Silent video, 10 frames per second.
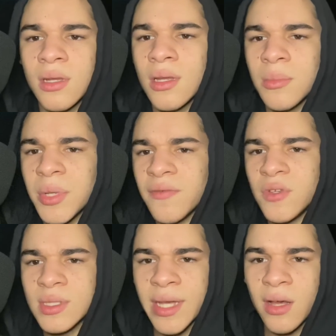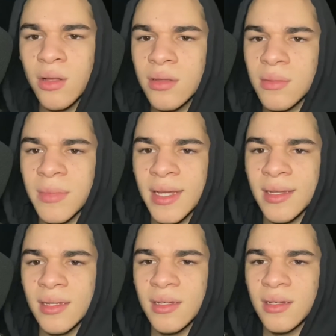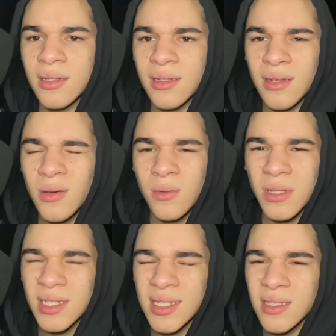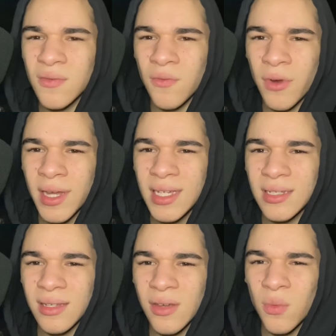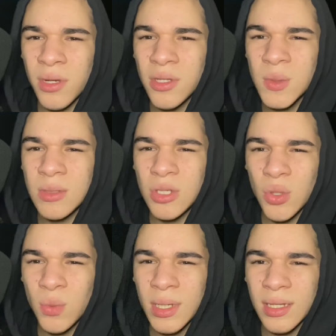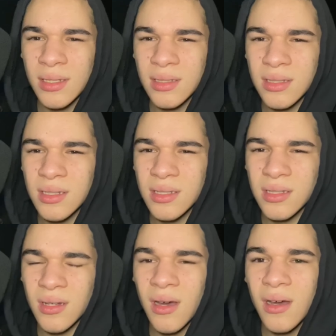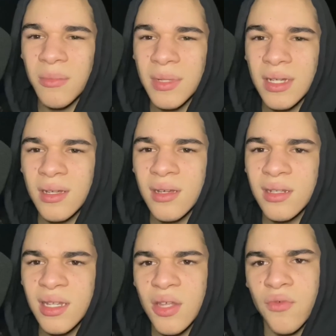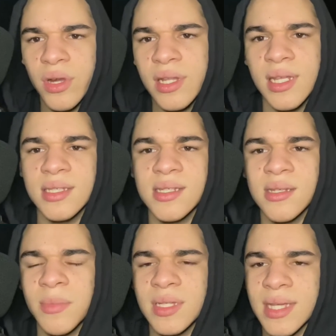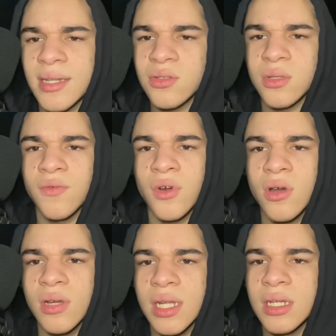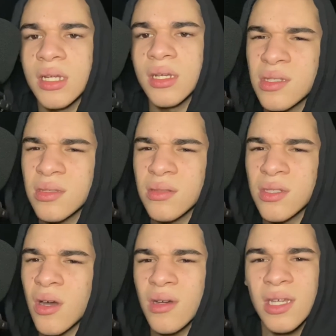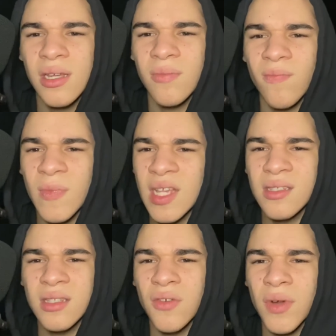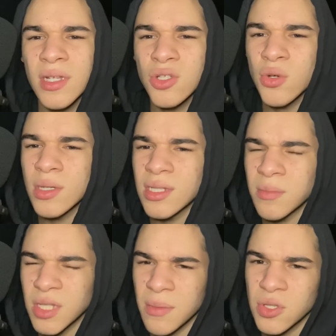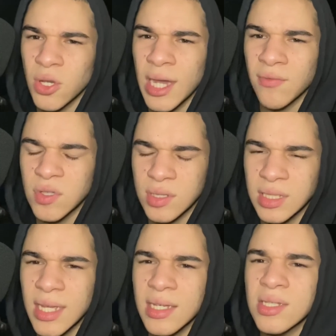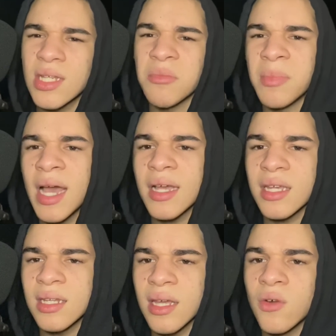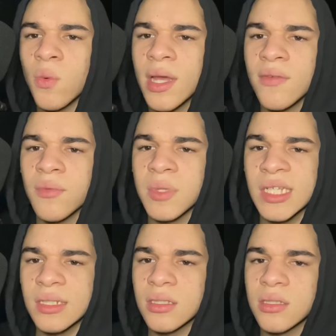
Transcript: But if you tell them that, no, this isn't right, like, what are you doing? Just stop. Then they realize that something's actually wrong and talking isn't the right choice. Sometimes you have to take a step back and get away from things.